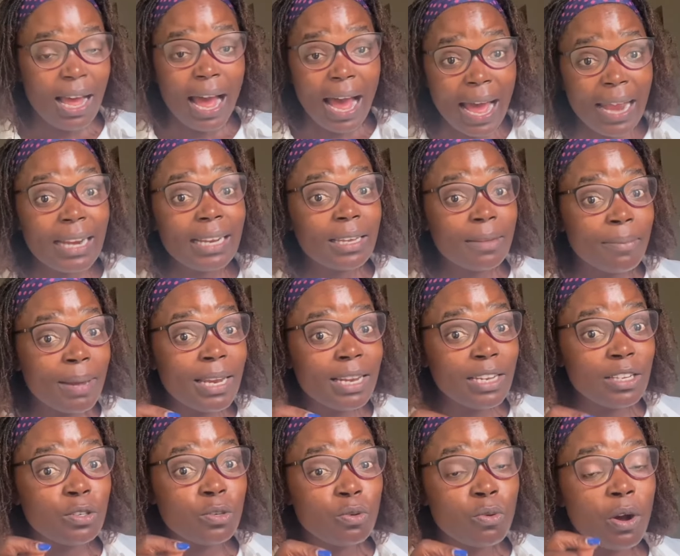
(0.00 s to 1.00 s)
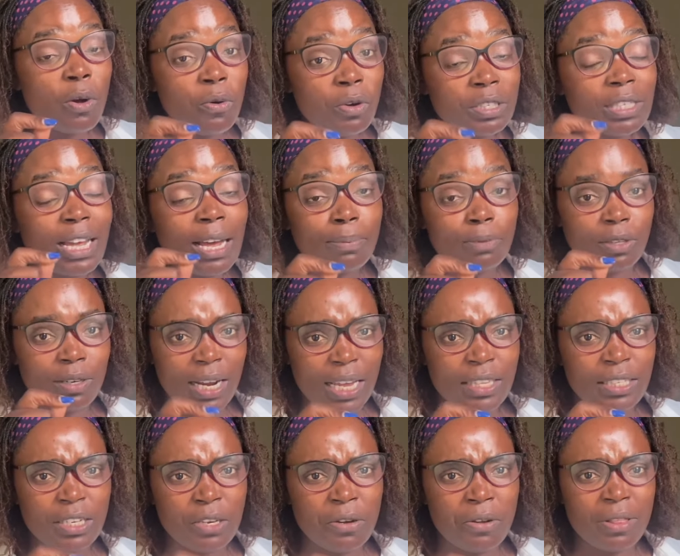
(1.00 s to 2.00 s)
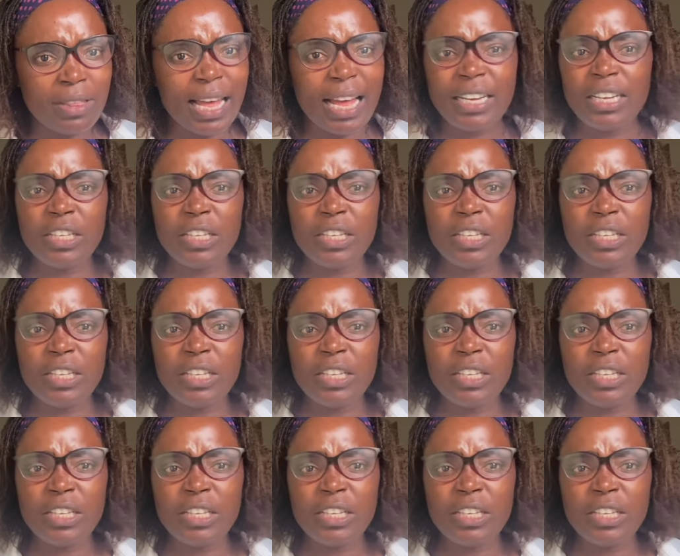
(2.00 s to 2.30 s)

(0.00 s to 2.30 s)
And Kimani Ichungwa was capitalizing on that.